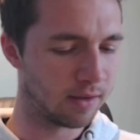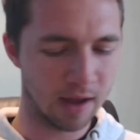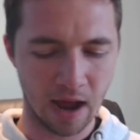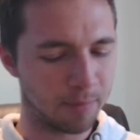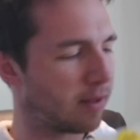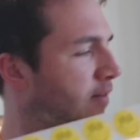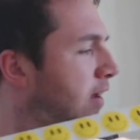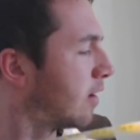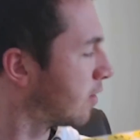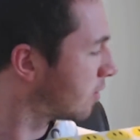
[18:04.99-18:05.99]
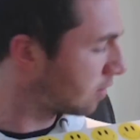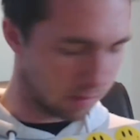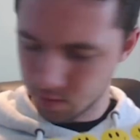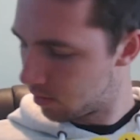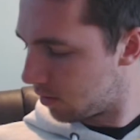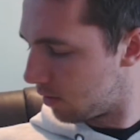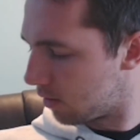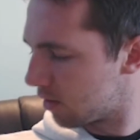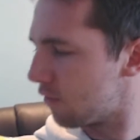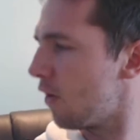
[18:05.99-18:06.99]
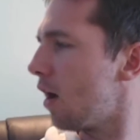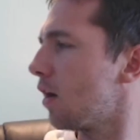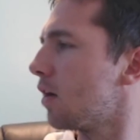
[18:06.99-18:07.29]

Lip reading: happy stickers? The fuck?